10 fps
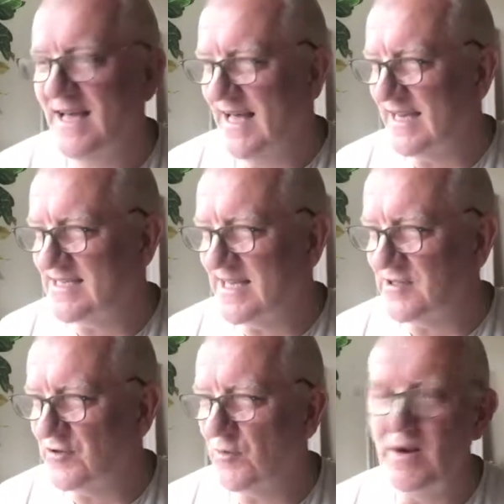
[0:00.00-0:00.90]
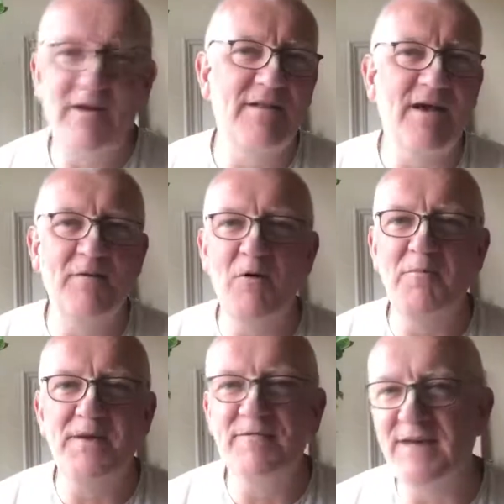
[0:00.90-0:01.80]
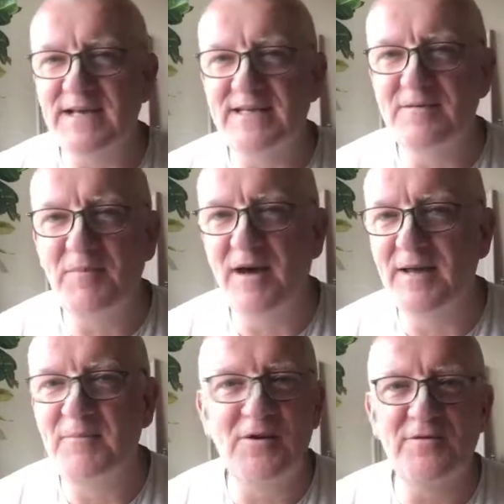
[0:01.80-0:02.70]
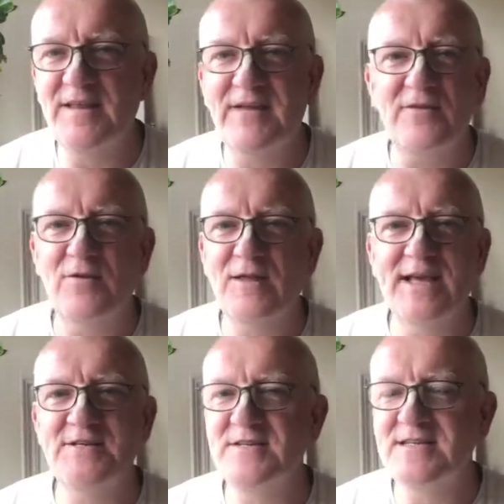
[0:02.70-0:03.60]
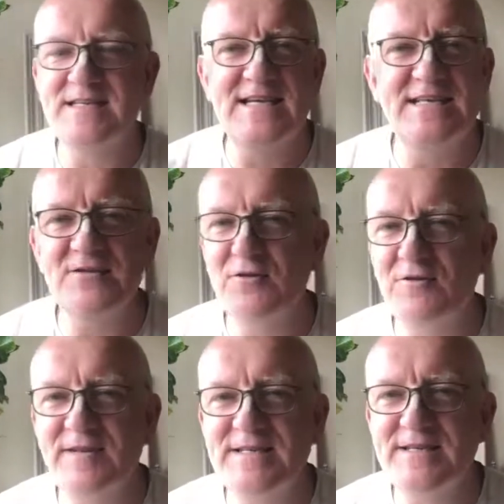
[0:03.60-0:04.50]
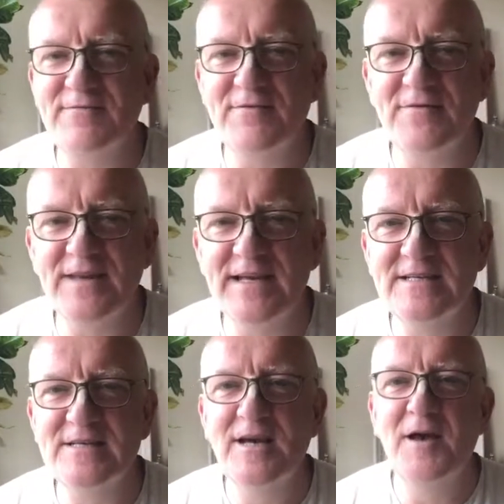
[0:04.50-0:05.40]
etc., where I won't be affected by birth, death, old age and disease and all of these different things.